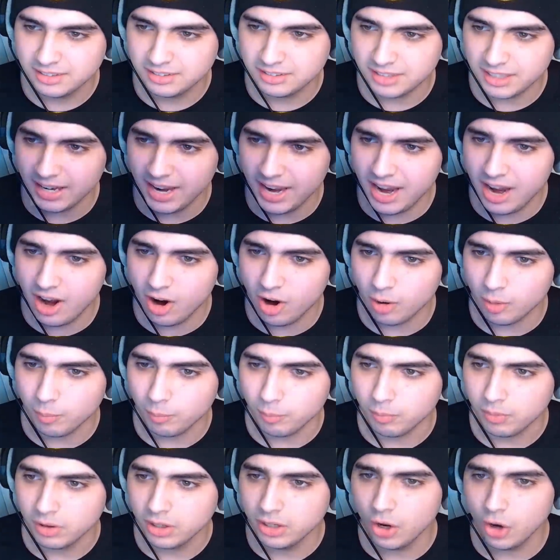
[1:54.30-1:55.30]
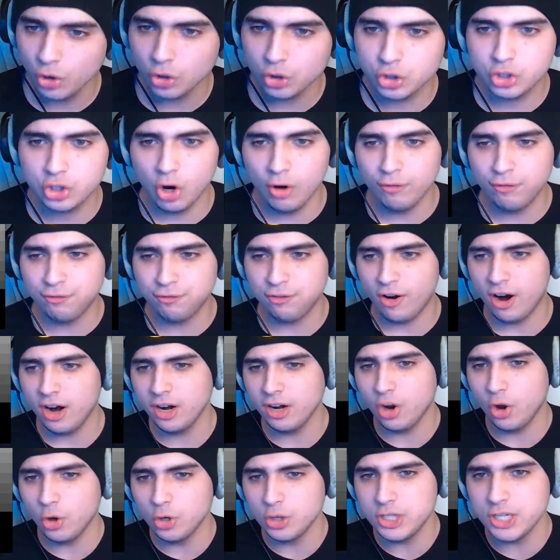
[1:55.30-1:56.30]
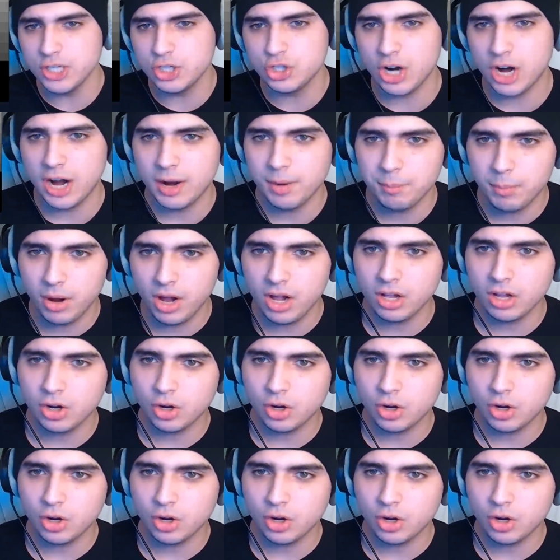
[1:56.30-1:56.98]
Damn! Yo, so far in O G Dragon Ball,